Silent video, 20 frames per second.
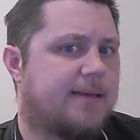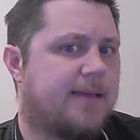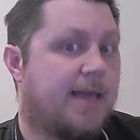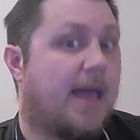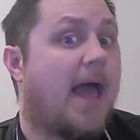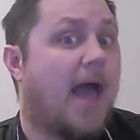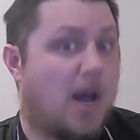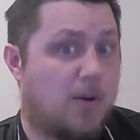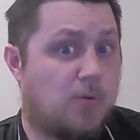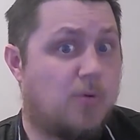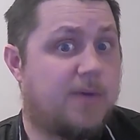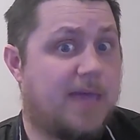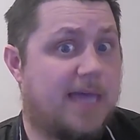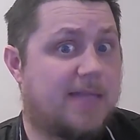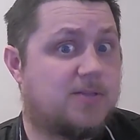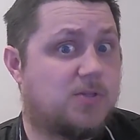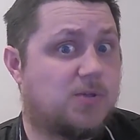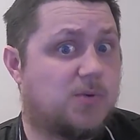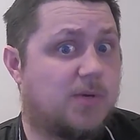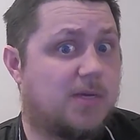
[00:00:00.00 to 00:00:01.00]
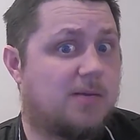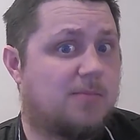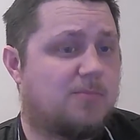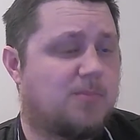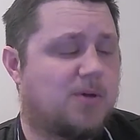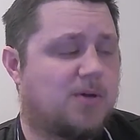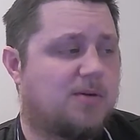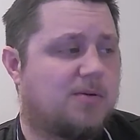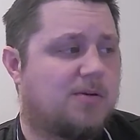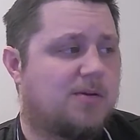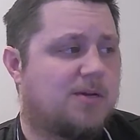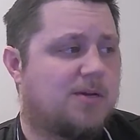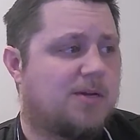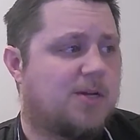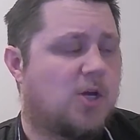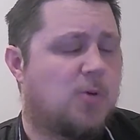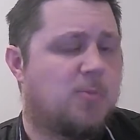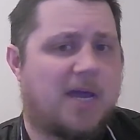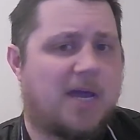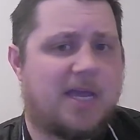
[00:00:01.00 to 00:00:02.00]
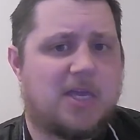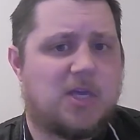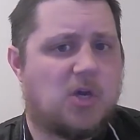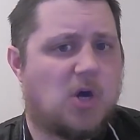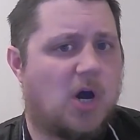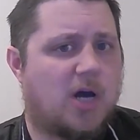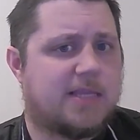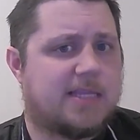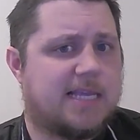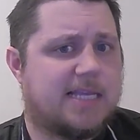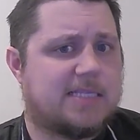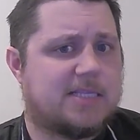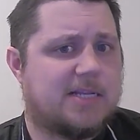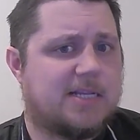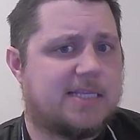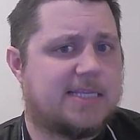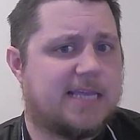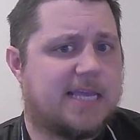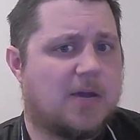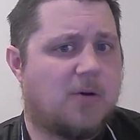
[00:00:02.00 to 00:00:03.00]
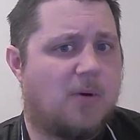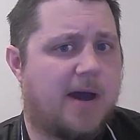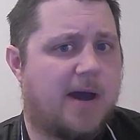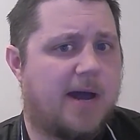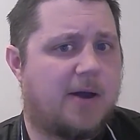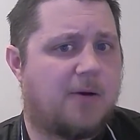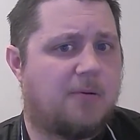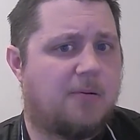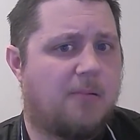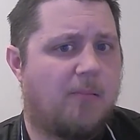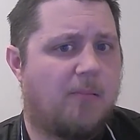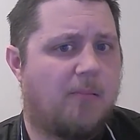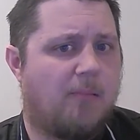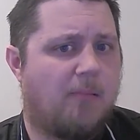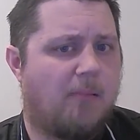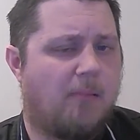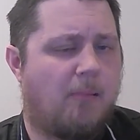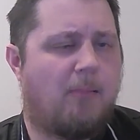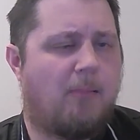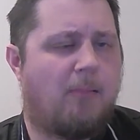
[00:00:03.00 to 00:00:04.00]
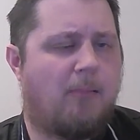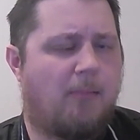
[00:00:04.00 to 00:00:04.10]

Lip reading: will get to it, but by God, that's going to take a while.